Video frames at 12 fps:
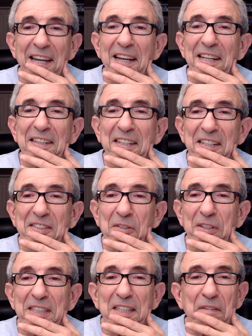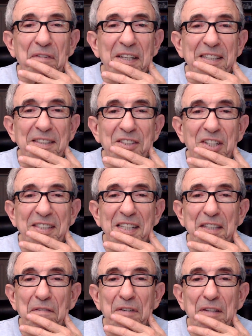that's not a different, just a
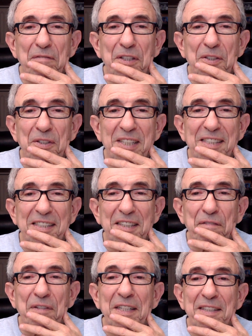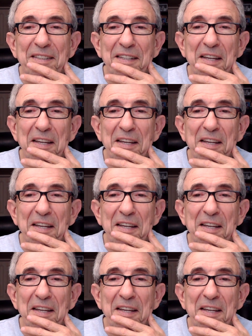different video. That's a different